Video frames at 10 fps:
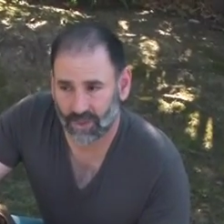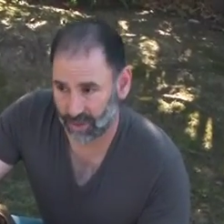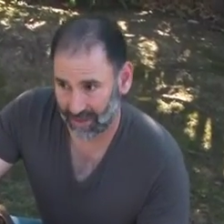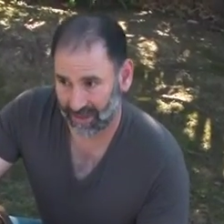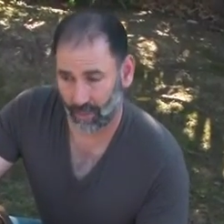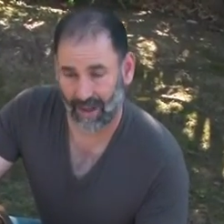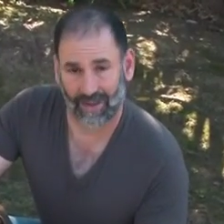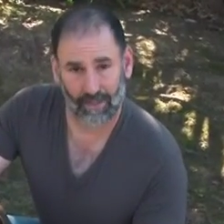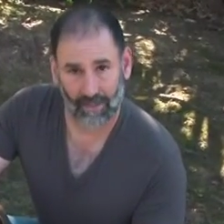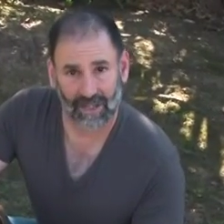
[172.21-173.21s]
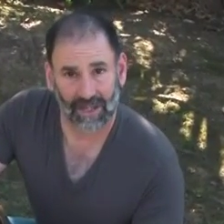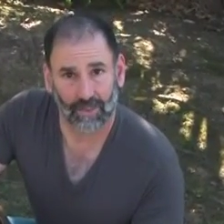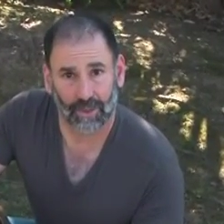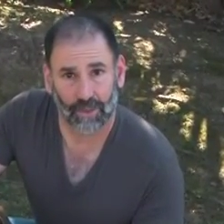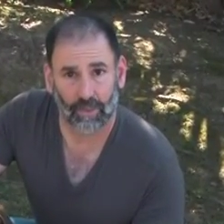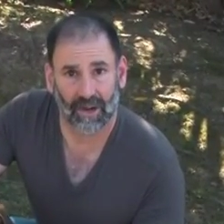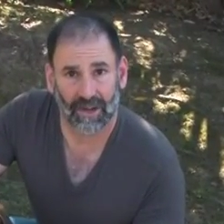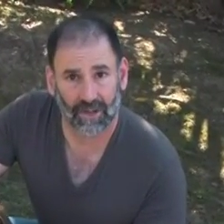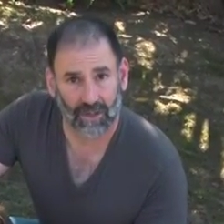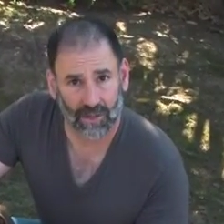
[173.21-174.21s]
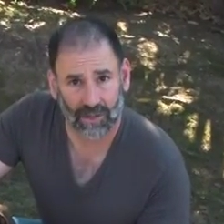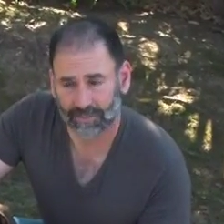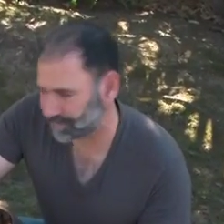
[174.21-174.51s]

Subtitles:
She could get away from you and get run over by a car.